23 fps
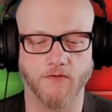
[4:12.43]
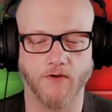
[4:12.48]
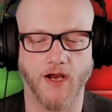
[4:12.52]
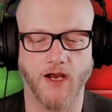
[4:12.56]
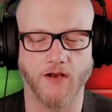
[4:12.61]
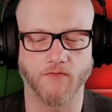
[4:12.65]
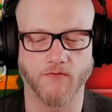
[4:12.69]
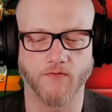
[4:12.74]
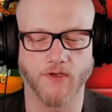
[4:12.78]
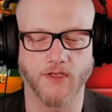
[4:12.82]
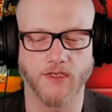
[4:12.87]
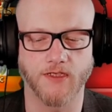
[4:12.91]
I
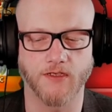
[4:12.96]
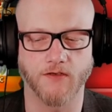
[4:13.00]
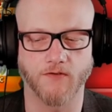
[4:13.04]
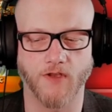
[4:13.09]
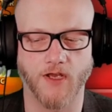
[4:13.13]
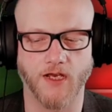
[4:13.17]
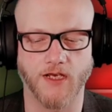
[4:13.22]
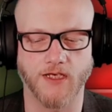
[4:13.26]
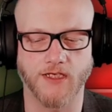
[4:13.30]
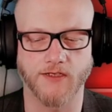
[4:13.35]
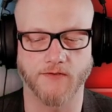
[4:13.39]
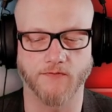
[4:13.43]
really don't
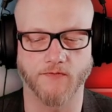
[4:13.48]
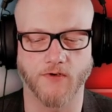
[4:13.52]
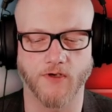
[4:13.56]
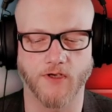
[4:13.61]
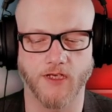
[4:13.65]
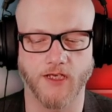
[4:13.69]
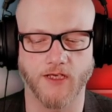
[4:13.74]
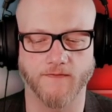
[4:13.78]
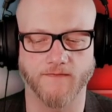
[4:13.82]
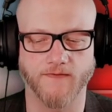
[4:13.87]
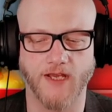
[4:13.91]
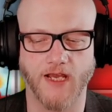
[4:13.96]
like it. We're going to
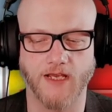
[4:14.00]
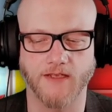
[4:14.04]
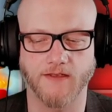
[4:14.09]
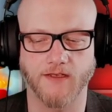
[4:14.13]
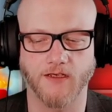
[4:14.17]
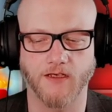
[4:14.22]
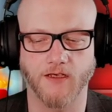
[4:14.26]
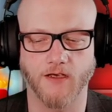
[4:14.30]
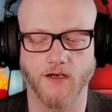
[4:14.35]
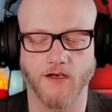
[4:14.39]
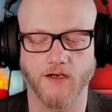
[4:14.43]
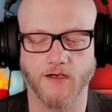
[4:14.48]
give that
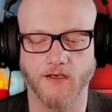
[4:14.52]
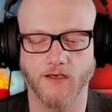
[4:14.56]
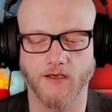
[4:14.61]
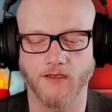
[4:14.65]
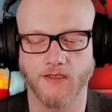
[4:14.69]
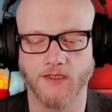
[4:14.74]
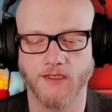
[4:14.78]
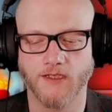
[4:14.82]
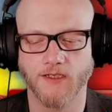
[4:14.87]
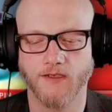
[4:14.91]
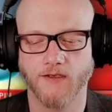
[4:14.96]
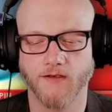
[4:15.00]
the yuck.
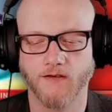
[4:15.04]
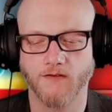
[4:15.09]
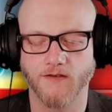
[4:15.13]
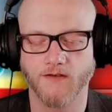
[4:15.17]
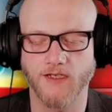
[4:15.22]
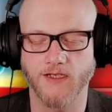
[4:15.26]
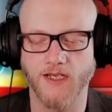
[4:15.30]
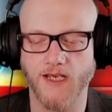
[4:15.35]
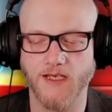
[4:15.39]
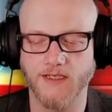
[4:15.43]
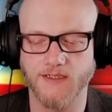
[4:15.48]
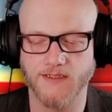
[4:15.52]
The
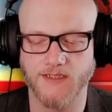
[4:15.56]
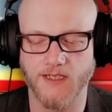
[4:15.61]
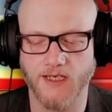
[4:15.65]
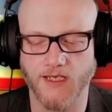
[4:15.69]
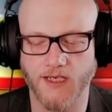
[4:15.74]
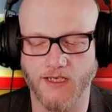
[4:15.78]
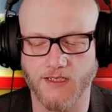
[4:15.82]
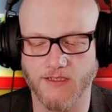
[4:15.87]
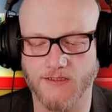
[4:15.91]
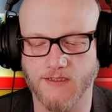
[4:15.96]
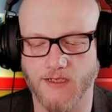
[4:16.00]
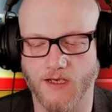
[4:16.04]
next thing
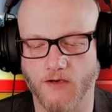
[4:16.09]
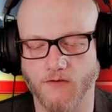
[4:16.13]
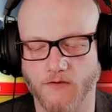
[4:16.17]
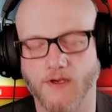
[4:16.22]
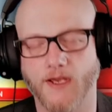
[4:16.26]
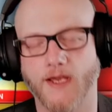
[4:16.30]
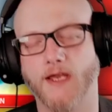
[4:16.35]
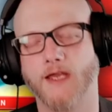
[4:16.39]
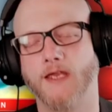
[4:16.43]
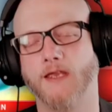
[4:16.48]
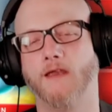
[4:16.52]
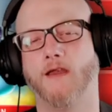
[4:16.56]
is,
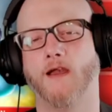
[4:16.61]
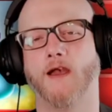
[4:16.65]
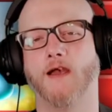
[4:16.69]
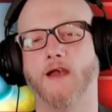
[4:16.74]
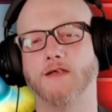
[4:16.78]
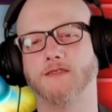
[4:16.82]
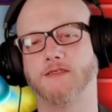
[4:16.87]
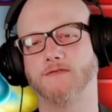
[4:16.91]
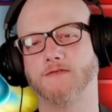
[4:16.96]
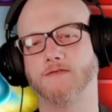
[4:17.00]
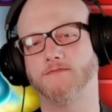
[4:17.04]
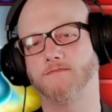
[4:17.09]
okay,
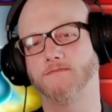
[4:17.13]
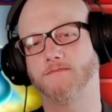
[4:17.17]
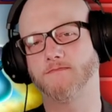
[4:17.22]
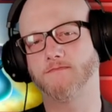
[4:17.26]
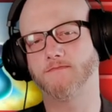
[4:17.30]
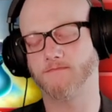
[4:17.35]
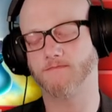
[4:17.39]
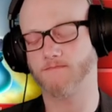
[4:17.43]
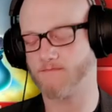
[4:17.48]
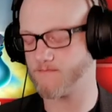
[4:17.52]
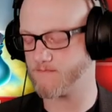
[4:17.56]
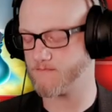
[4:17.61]
guys,
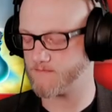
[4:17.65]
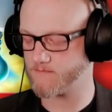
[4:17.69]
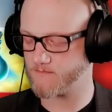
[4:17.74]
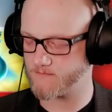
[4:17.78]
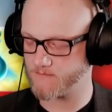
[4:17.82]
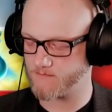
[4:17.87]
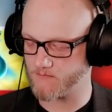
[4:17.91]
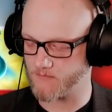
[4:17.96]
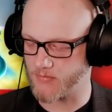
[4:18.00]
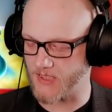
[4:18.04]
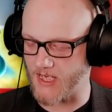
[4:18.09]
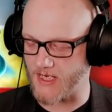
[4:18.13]

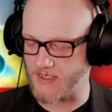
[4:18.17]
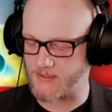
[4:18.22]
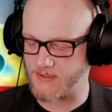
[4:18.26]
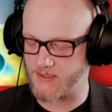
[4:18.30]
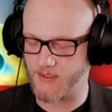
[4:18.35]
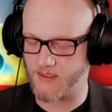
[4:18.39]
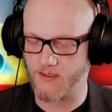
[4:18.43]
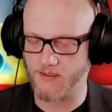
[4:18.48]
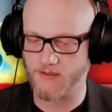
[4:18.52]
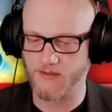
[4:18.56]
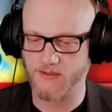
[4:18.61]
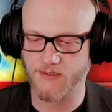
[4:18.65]
black
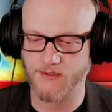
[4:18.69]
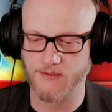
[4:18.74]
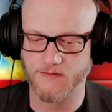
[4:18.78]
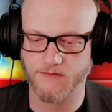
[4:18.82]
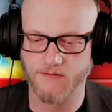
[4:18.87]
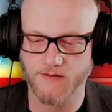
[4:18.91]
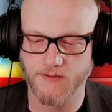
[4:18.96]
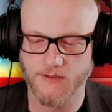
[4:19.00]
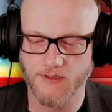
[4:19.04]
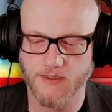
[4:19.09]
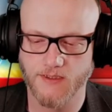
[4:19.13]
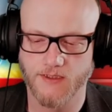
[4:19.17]
tickets.
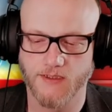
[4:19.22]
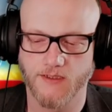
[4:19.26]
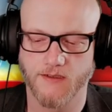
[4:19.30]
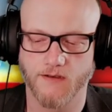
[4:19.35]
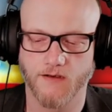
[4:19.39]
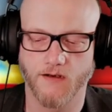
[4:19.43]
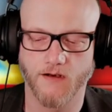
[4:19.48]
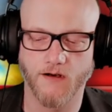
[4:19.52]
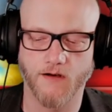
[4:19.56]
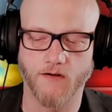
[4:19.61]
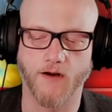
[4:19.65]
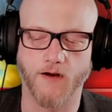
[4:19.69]

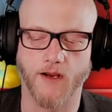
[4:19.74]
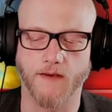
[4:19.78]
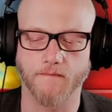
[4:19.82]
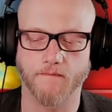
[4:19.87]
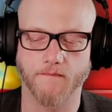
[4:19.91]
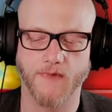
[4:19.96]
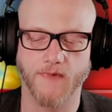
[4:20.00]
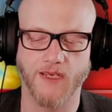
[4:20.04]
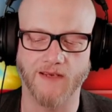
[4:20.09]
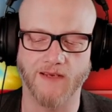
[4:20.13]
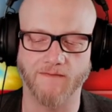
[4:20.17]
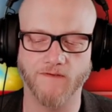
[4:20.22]
All right,
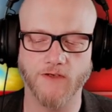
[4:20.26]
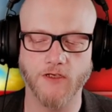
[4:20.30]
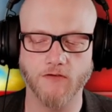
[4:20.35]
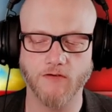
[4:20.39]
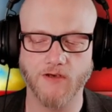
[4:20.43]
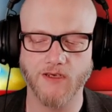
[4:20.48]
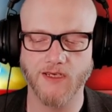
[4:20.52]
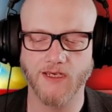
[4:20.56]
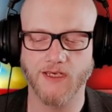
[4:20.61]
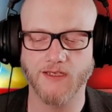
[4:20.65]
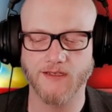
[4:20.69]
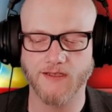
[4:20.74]
if you
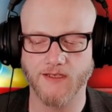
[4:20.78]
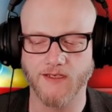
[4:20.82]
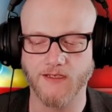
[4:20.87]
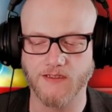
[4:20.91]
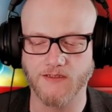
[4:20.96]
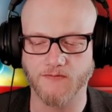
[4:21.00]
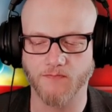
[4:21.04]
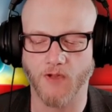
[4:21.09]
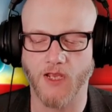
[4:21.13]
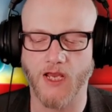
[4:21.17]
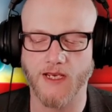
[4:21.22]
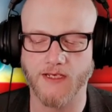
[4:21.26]
can get these
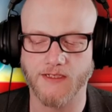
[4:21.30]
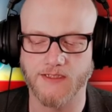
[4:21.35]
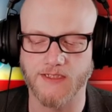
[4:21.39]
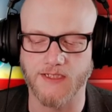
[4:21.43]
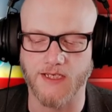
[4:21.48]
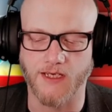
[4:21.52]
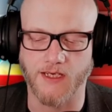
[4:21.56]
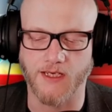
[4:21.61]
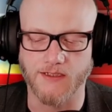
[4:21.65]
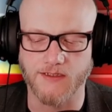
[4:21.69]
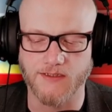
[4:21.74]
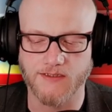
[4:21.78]
black
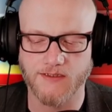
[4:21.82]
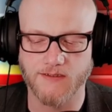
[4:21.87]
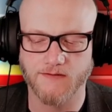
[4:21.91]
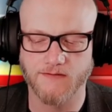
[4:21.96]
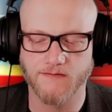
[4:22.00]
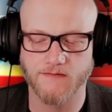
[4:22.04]
tickets